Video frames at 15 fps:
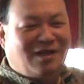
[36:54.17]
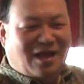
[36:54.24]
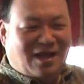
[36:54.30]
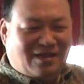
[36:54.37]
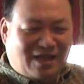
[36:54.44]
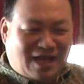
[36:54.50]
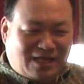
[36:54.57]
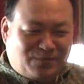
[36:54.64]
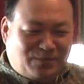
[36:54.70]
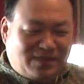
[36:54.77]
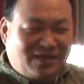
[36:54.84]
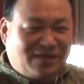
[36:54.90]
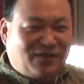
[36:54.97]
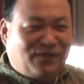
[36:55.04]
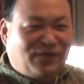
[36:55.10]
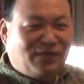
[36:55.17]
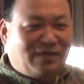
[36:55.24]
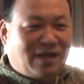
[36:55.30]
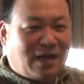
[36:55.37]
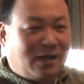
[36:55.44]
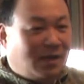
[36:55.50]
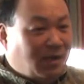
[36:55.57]
And that's the reason you feel
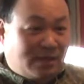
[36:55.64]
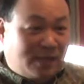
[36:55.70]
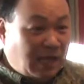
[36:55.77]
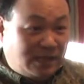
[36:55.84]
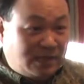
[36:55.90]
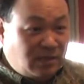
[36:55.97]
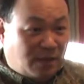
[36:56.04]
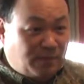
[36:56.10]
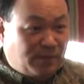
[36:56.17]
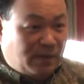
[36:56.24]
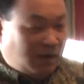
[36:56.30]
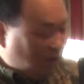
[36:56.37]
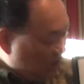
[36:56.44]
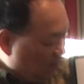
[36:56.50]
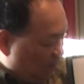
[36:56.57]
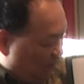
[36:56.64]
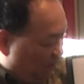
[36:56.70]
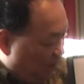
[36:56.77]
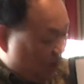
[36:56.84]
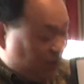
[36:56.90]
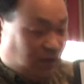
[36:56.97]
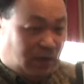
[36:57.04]
that. That's not because of the
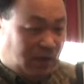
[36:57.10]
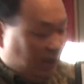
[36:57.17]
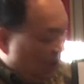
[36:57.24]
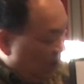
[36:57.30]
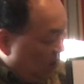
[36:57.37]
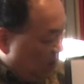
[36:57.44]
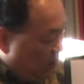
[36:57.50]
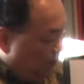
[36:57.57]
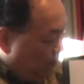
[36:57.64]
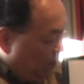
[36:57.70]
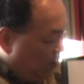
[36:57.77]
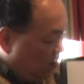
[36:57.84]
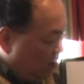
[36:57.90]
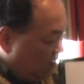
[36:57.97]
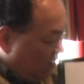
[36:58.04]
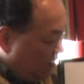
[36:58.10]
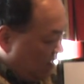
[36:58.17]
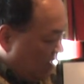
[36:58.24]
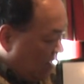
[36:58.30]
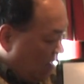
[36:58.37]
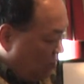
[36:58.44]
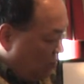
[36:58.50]
friction, it's because of the
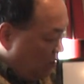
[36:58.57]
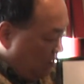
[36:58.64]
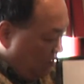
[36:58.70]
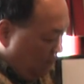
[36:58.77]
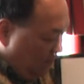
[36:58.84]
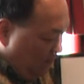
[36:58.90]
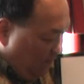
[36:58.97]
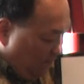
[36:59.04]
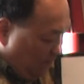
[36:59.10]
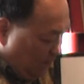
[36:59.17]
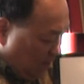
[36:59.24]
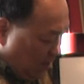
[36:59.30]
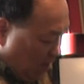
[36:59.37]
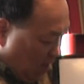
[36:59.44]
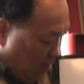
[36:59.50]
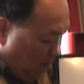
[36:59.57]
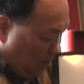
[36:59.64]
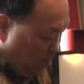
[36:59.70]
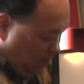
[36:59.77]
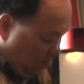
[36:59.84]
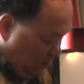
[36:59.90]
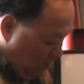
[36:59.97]
tension from the
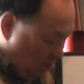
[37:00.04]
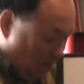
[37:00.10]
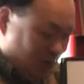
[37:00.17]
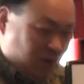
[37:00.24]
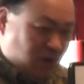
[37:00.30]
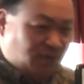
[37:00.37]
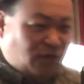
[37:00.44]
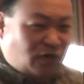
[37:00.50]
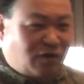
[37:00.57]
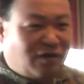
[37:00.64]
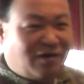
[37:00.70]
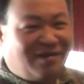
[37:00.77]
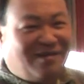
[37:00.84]
carbon on all corner.